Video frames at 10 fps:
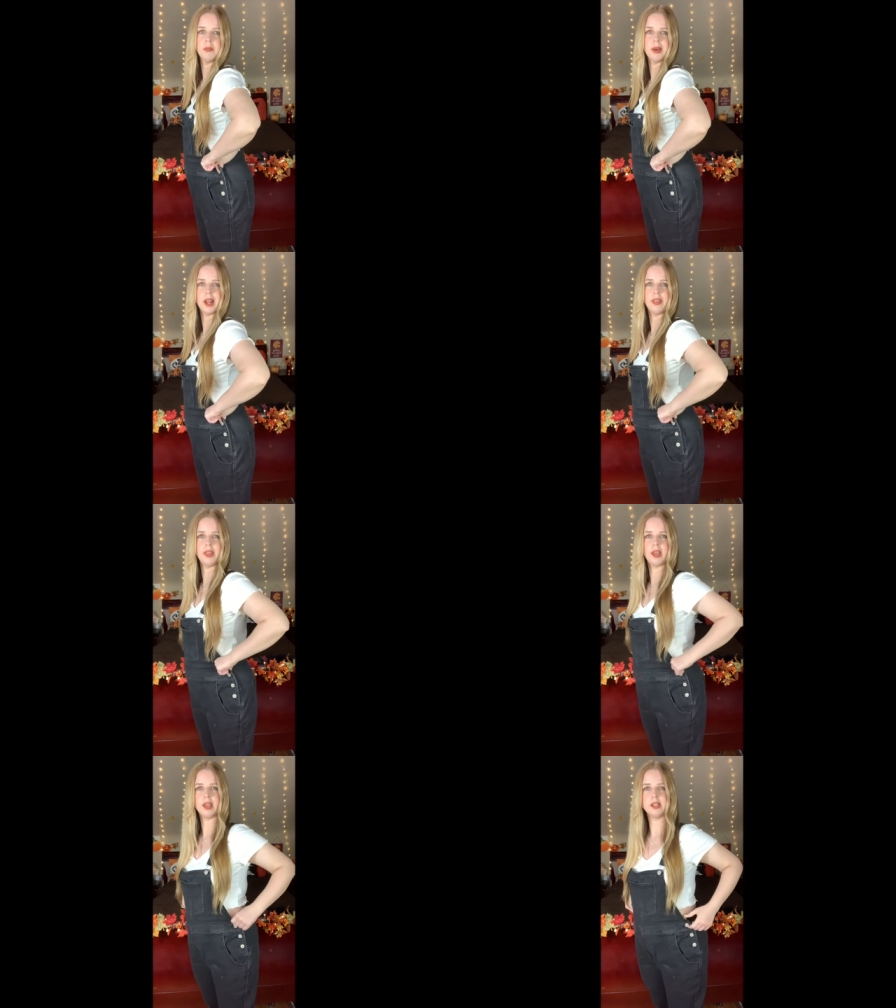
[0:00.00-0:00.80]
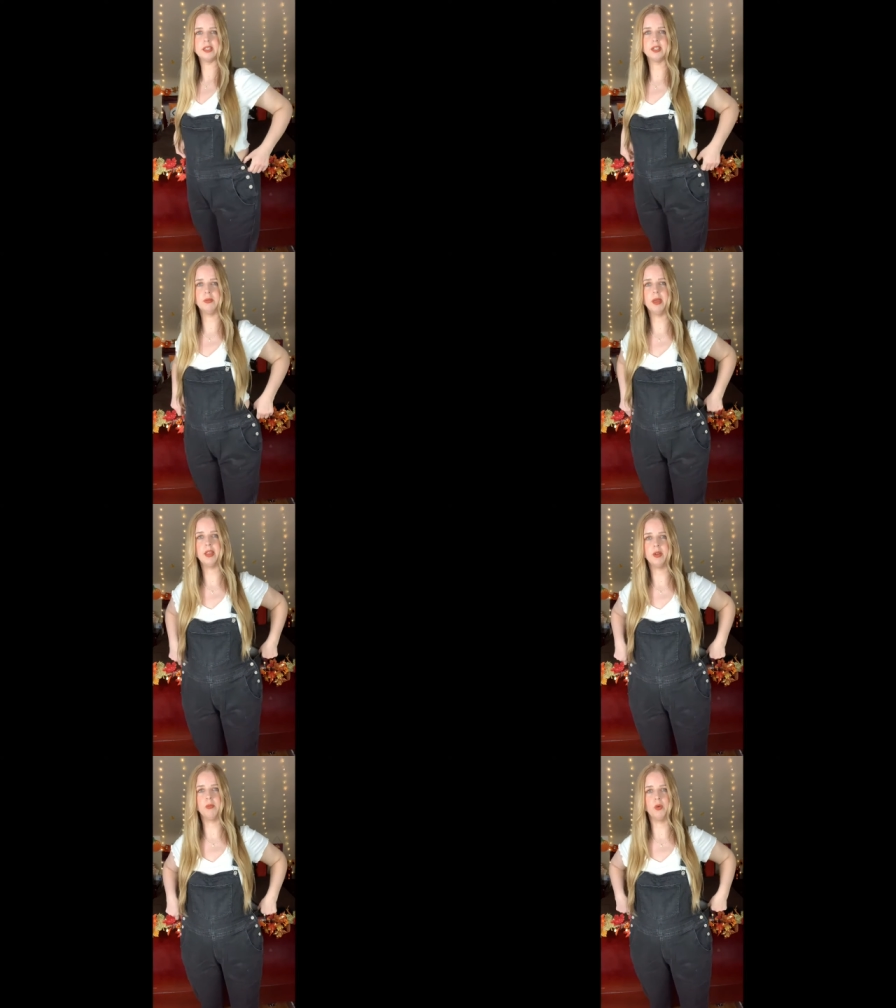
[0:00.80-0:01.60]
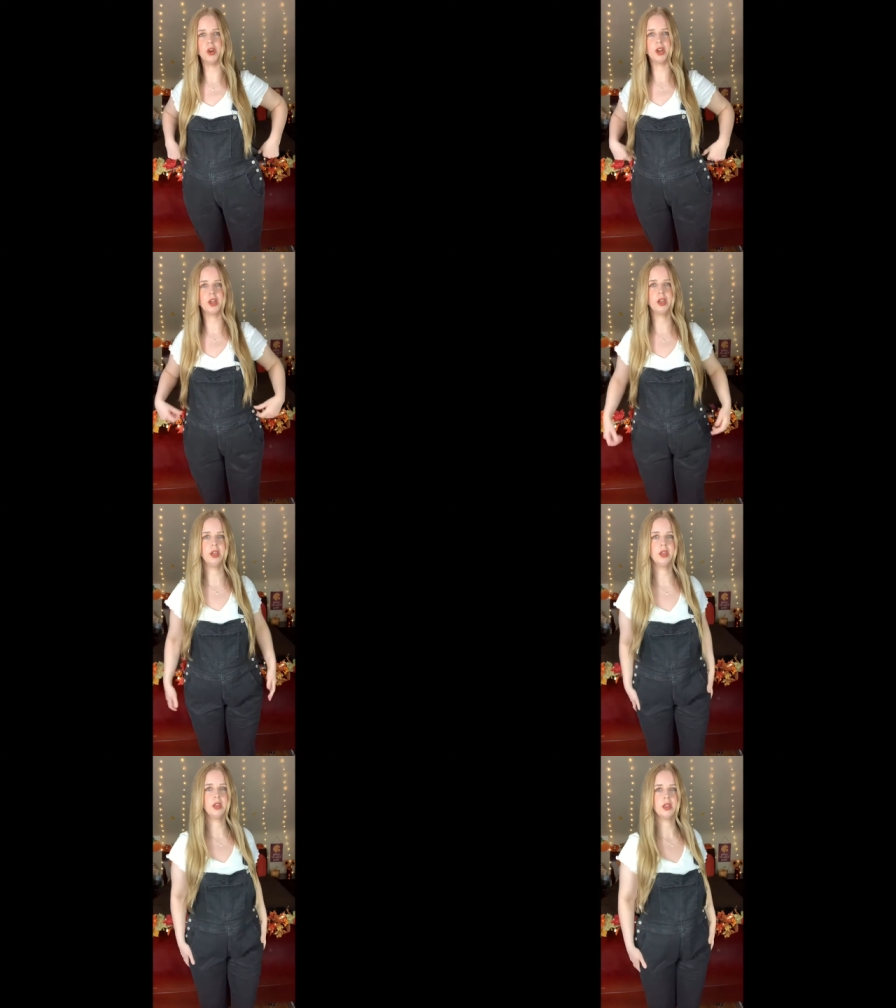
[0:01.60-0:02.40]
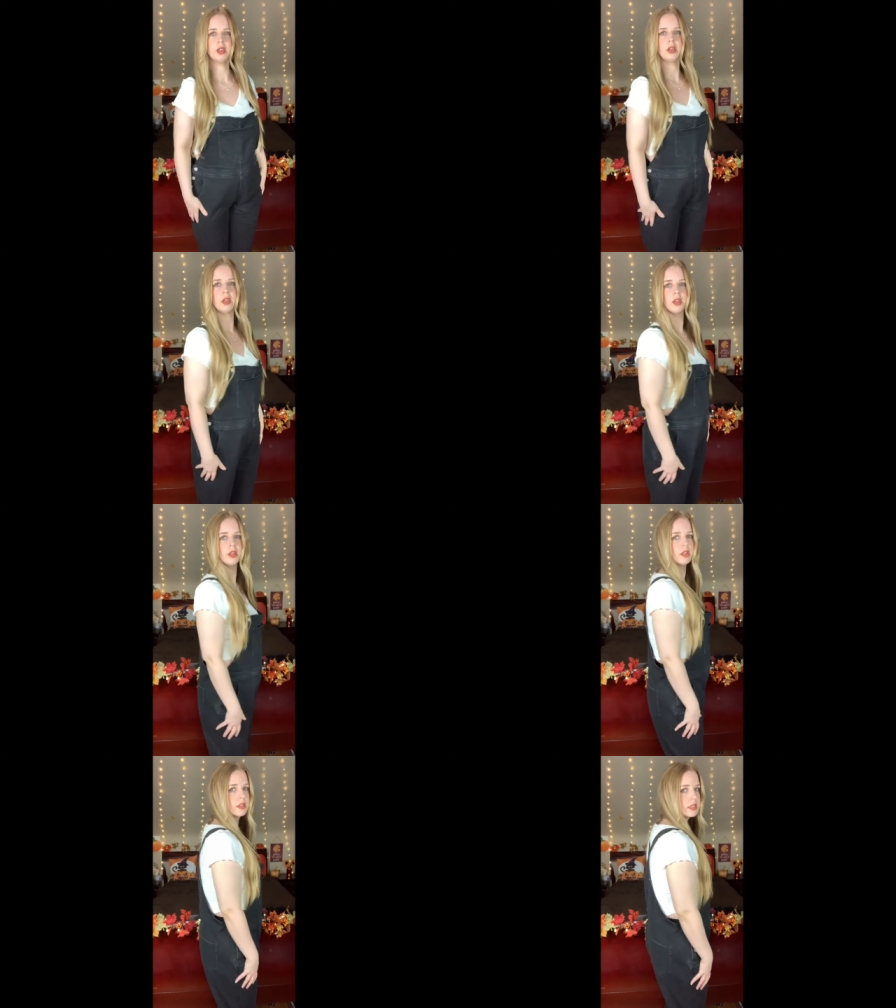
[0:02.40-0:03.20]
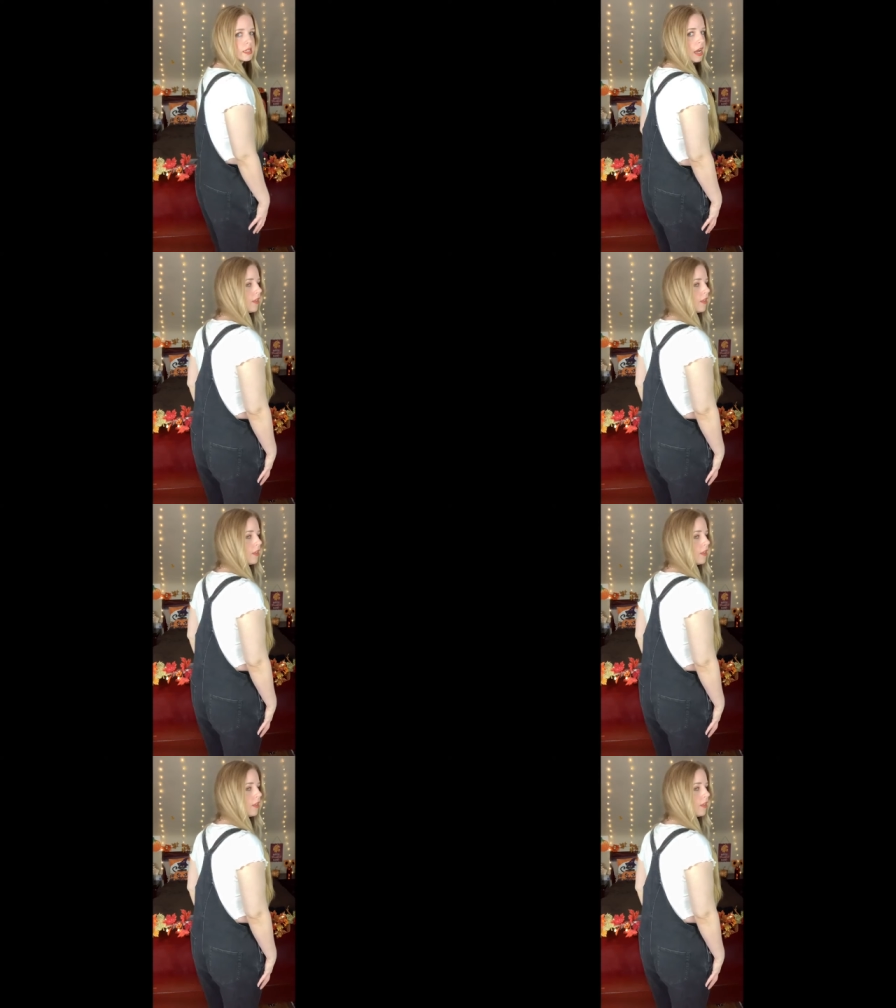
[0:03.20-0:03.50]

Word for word: but I think I can still make them work. This is how